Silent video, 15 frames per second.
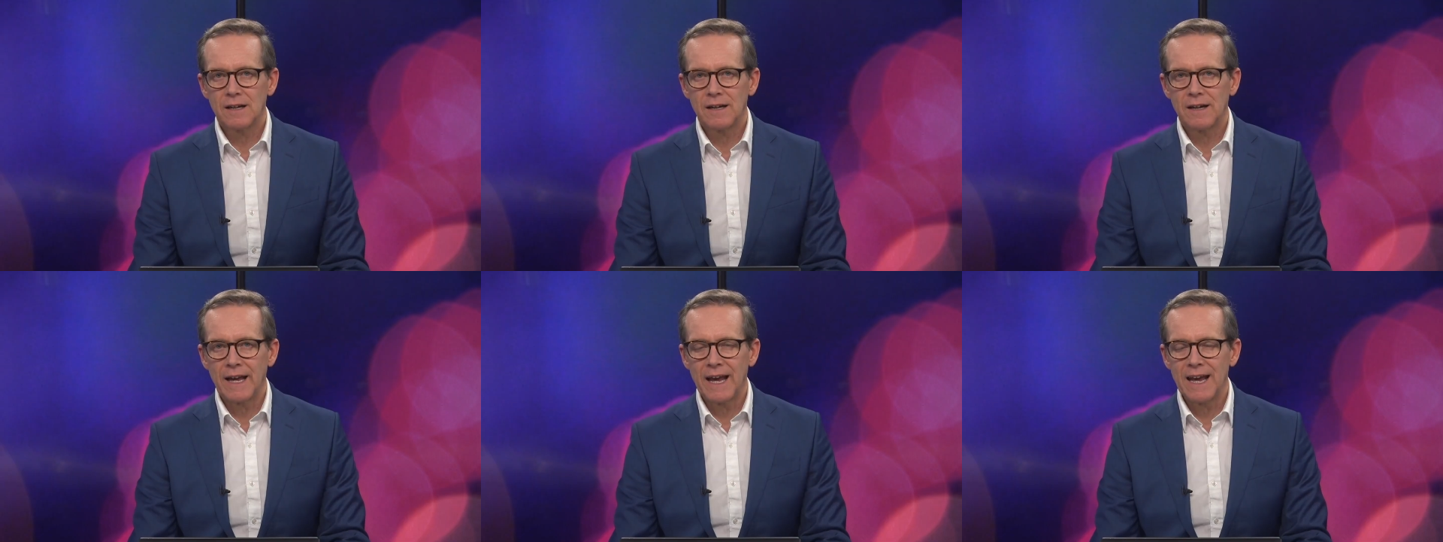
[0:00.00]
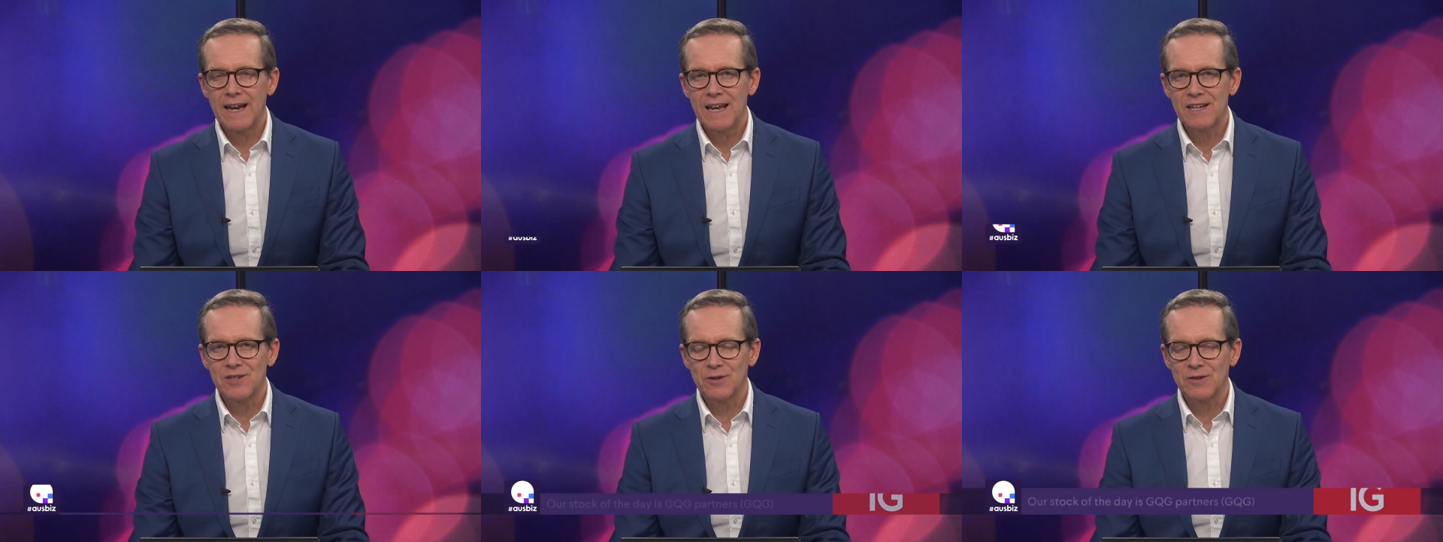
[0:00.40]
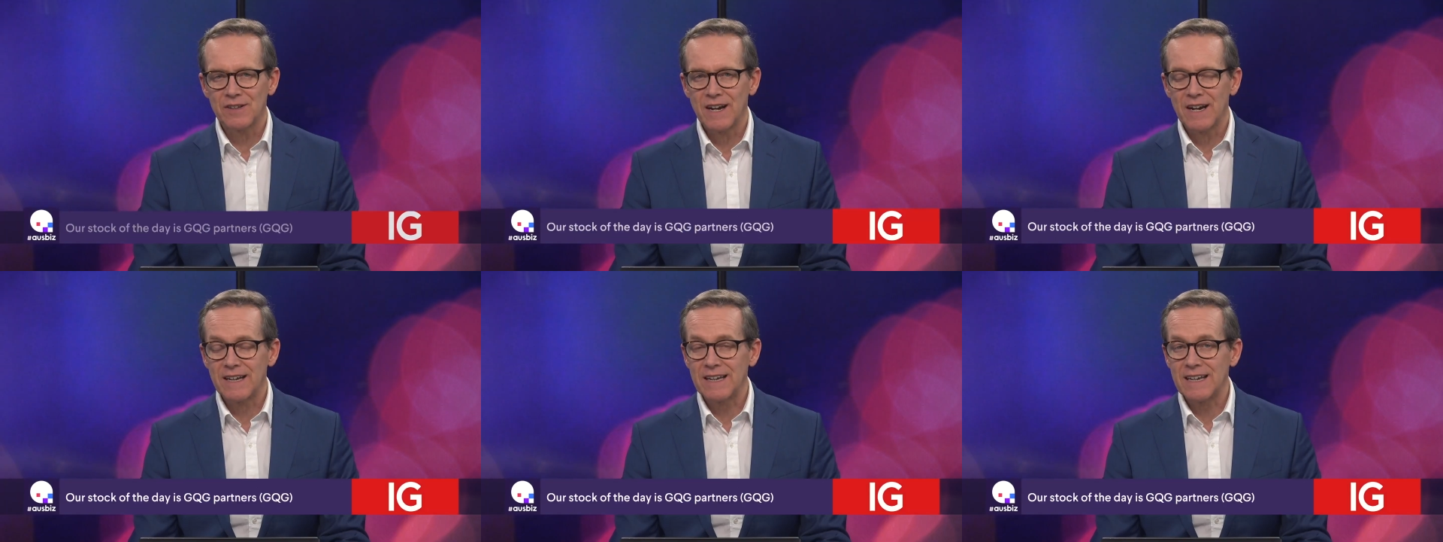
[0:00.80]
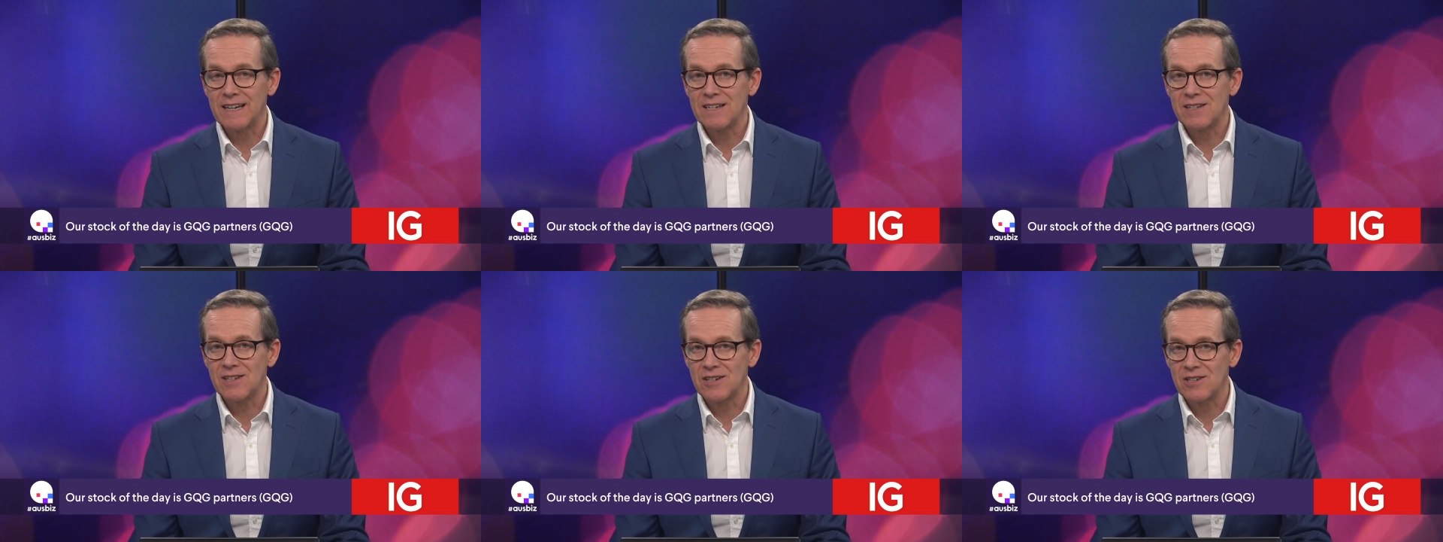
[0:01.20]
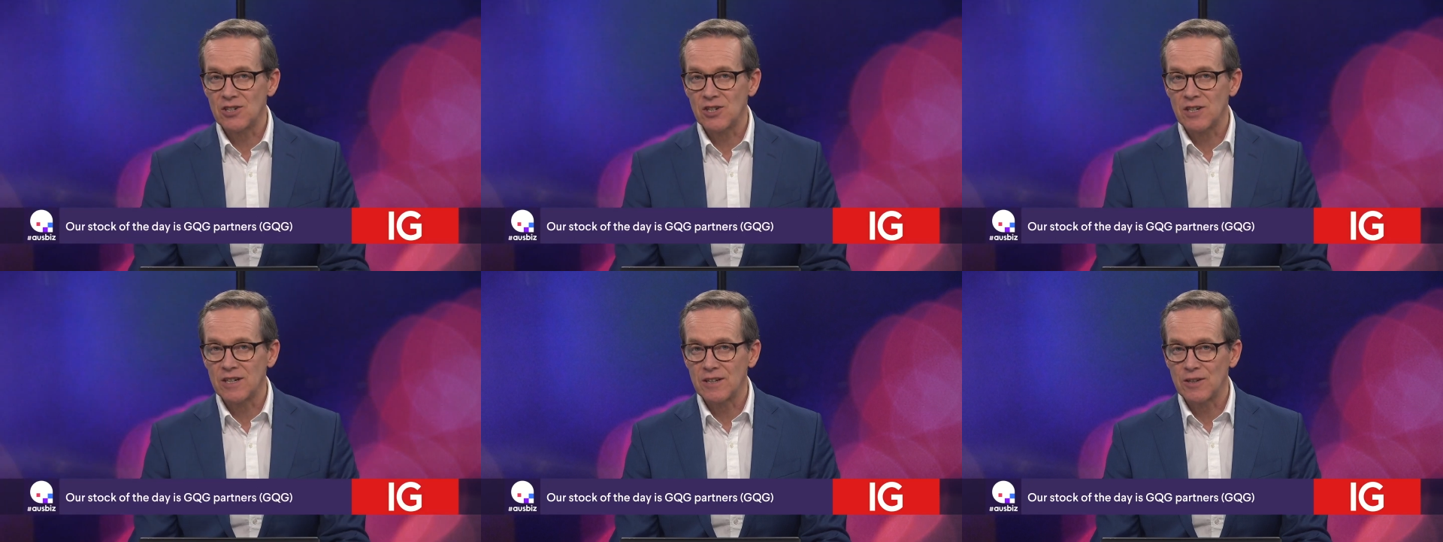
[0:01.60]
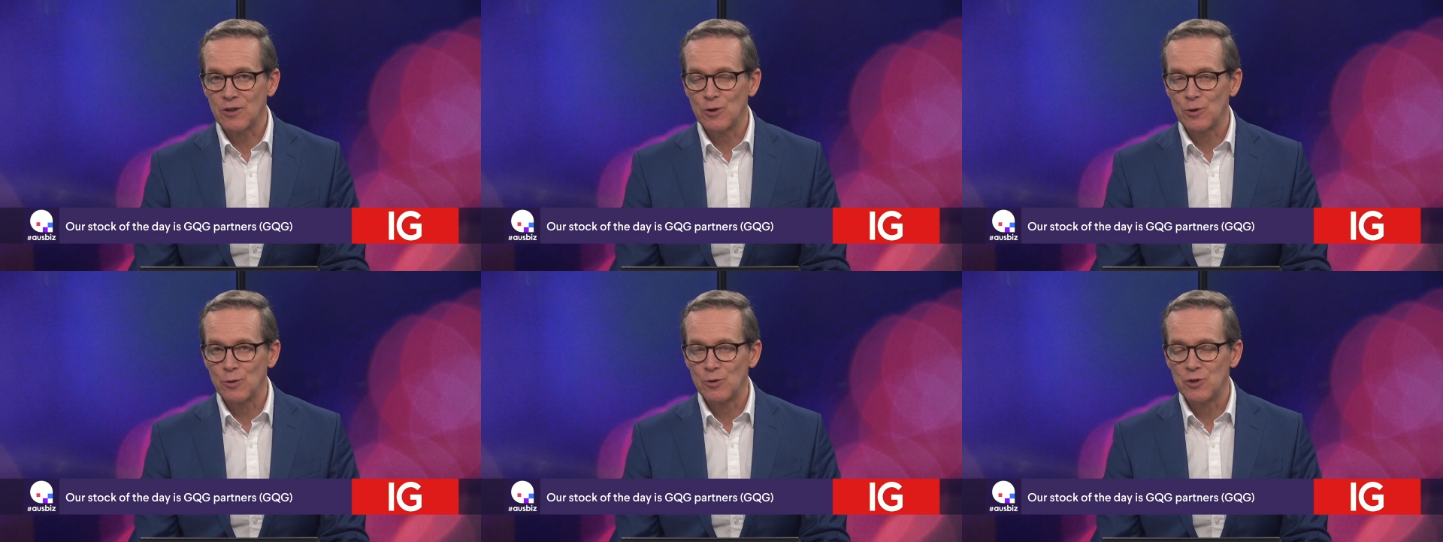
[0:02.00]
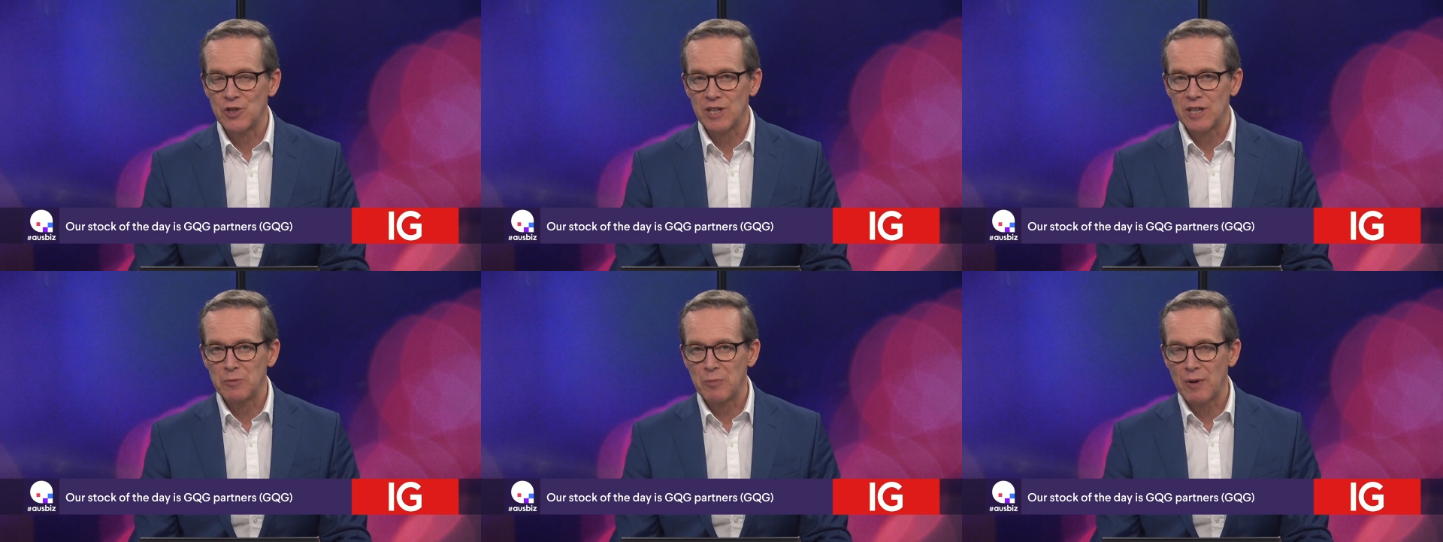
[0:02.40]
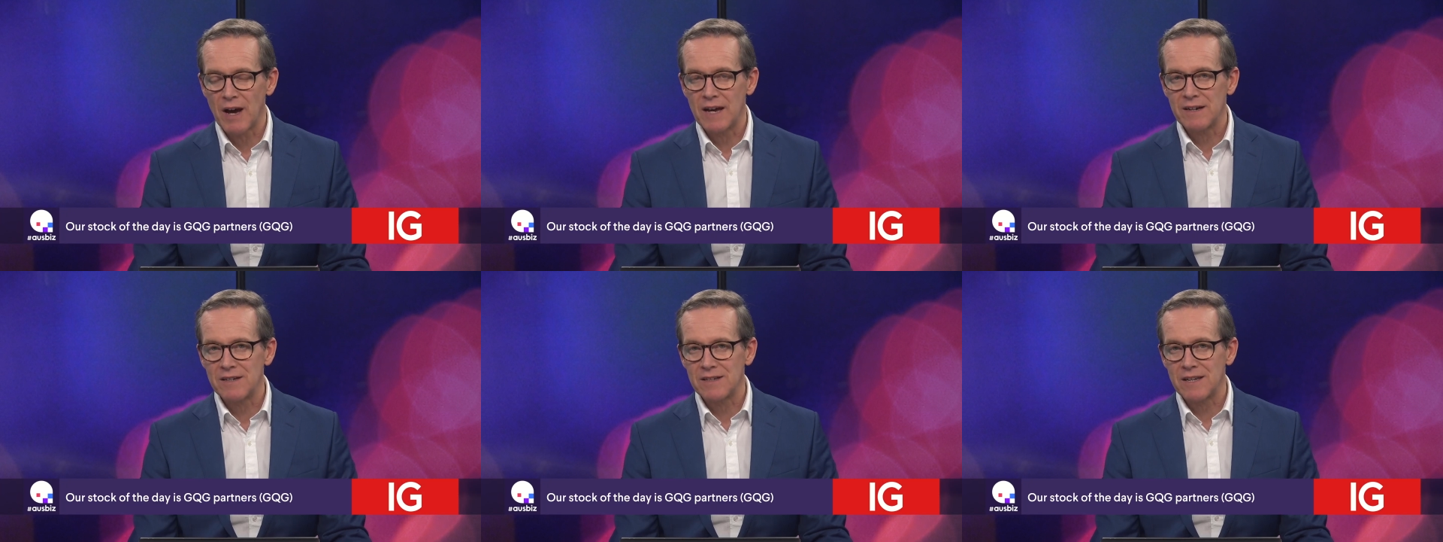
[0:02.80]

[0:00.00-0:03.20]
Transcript: And our stock of the day is GQG Partners.